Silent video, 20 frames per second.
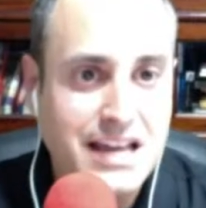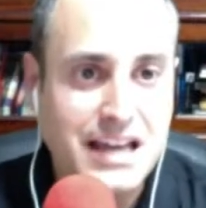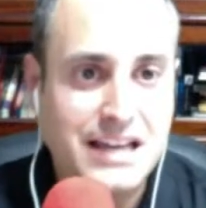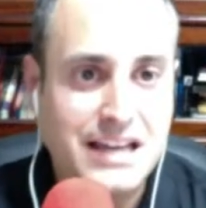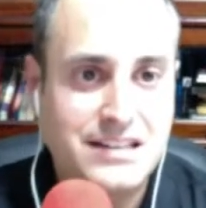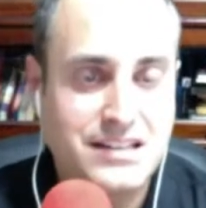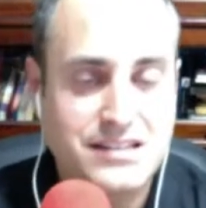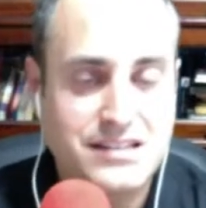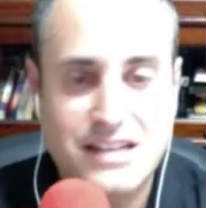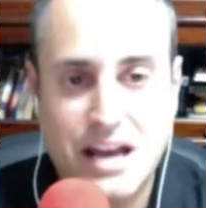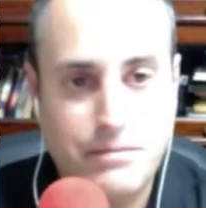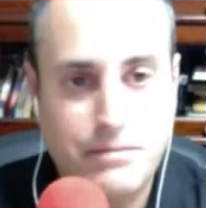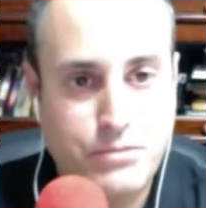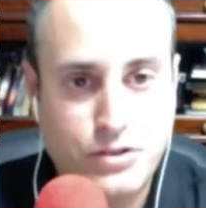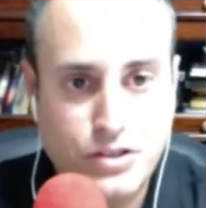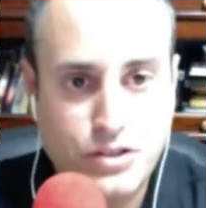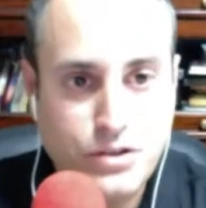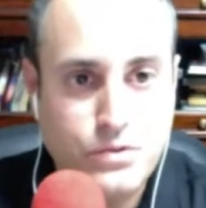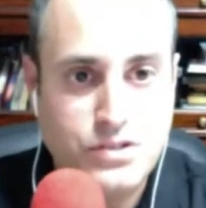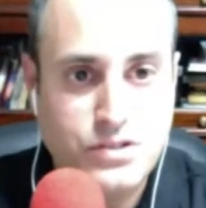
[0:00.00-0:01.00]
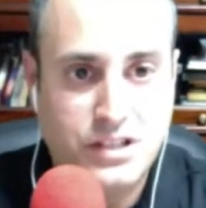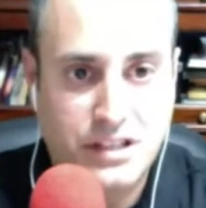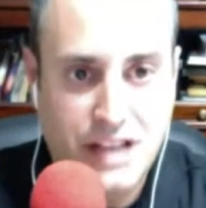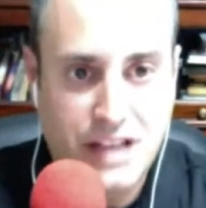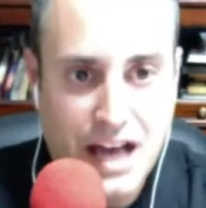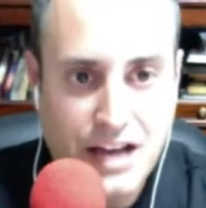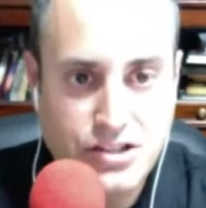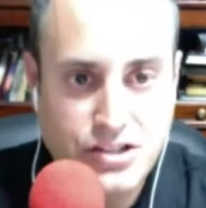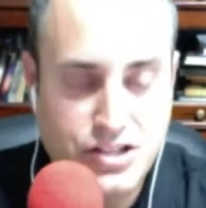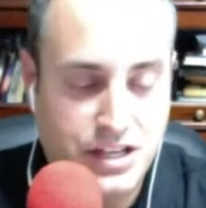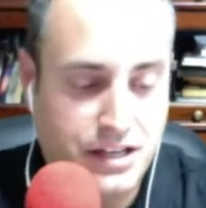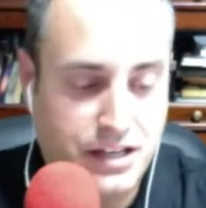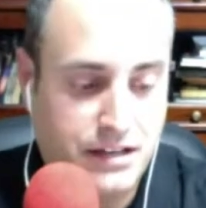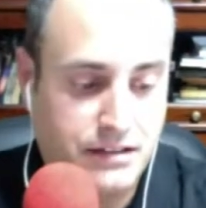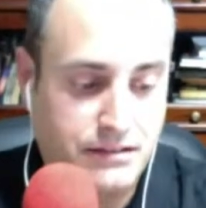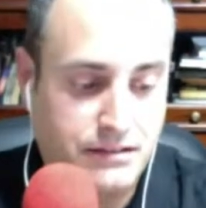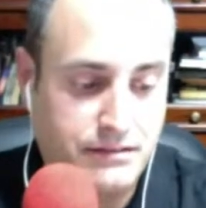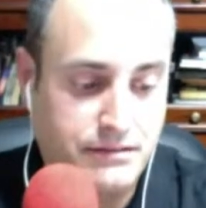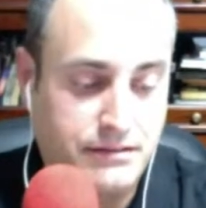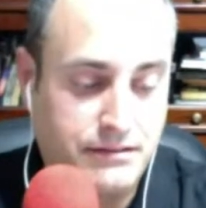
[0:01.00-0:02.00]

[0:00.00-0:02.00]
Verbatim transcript: It does not produce logic.